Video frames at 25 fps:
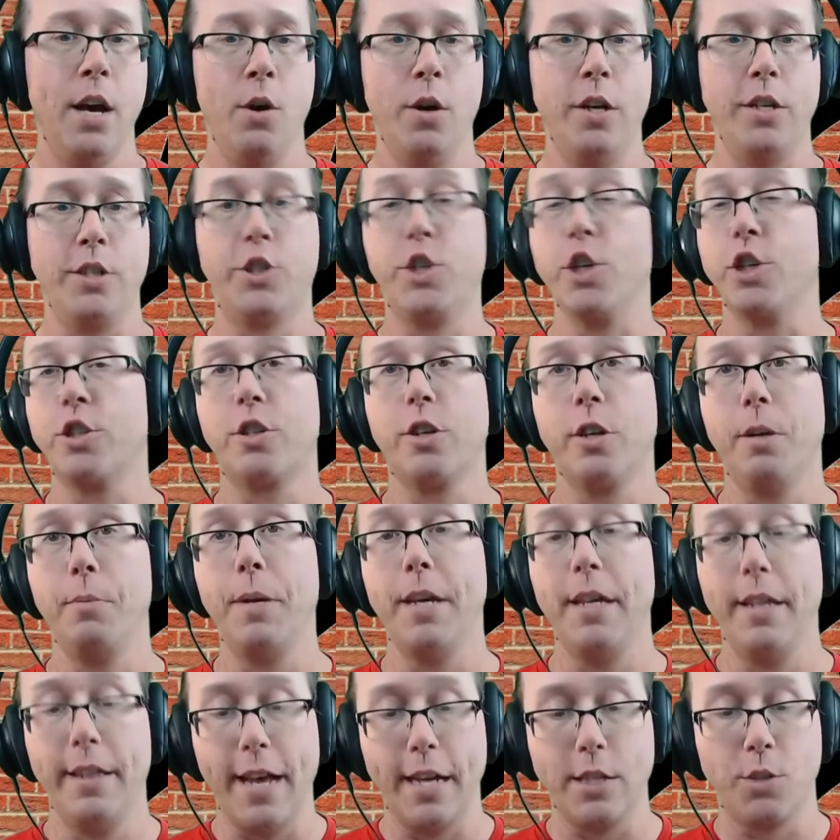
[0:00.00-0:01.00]
is just going to
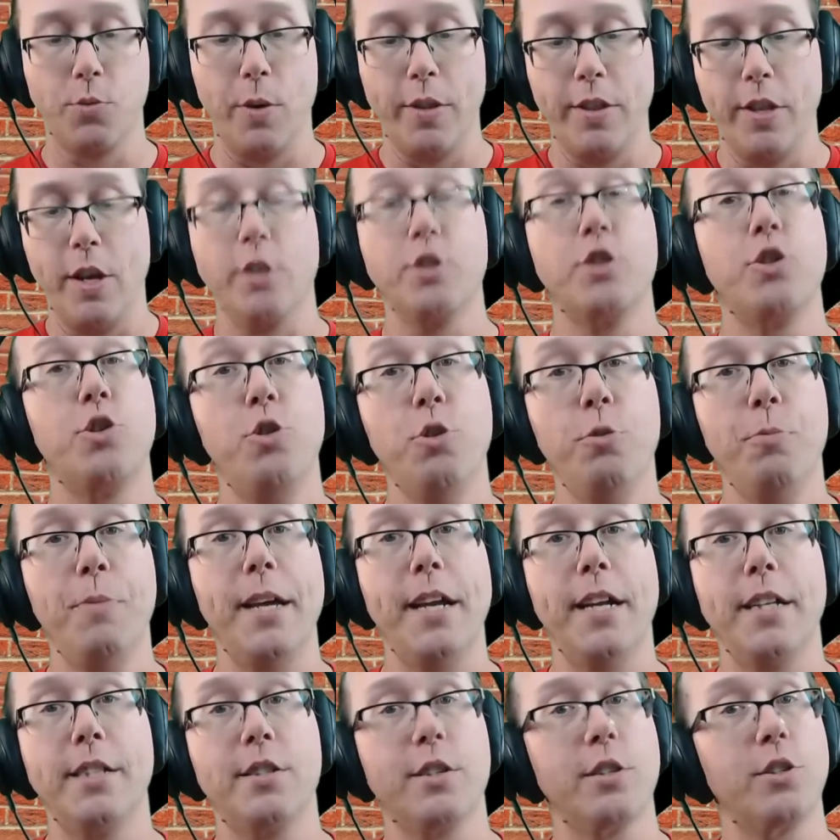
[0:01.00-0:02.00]
be, that's when the two
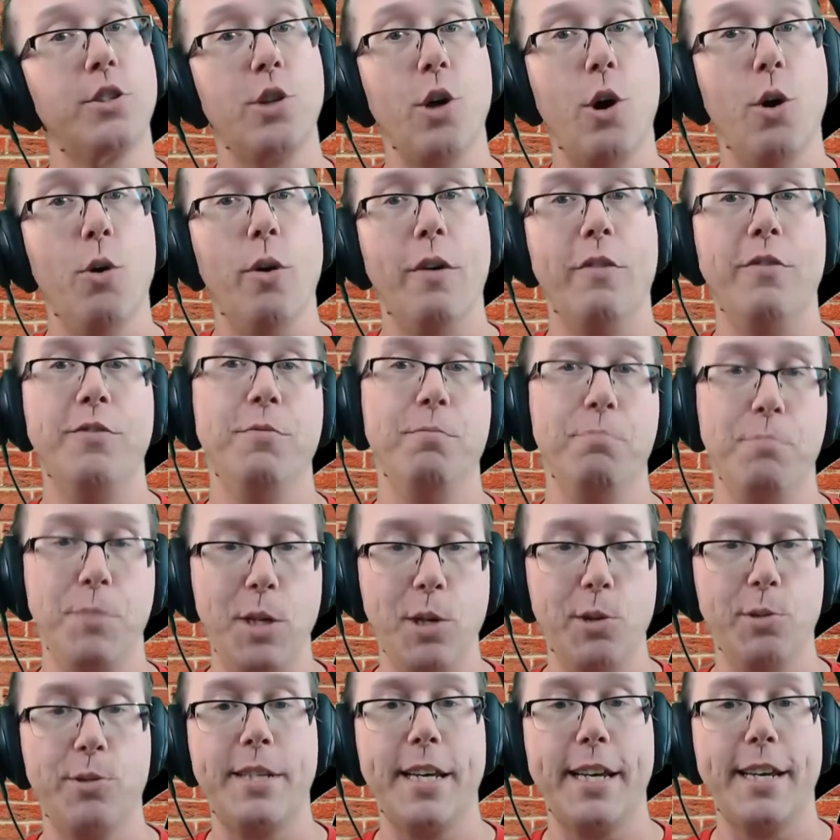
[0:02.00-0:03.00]
minutes or so of
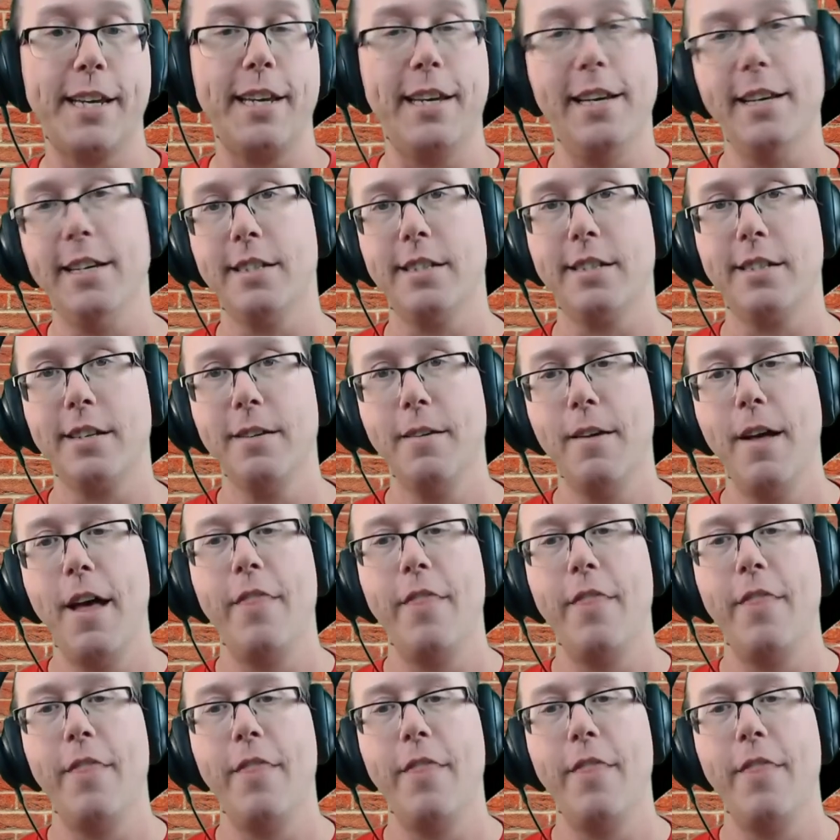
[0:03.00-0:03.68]
music is.